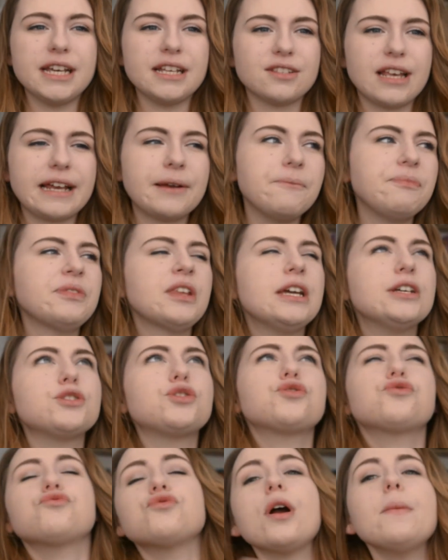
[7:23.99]
It's like
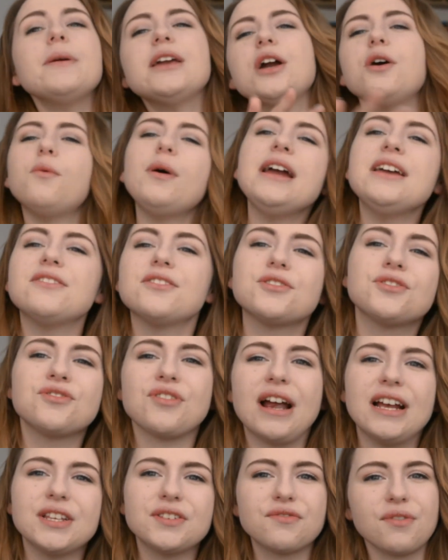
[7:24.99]
scrubbing away the
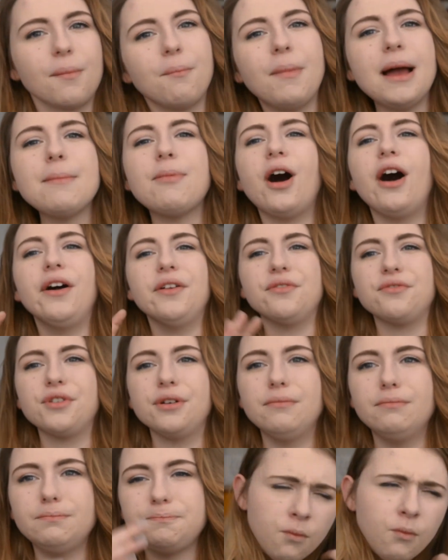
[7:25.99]
stress from my
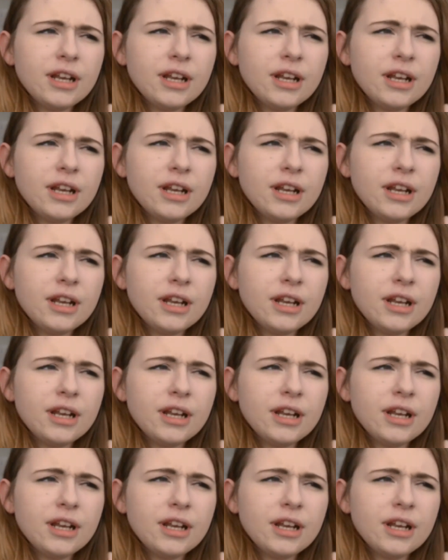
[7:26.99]
bathroom.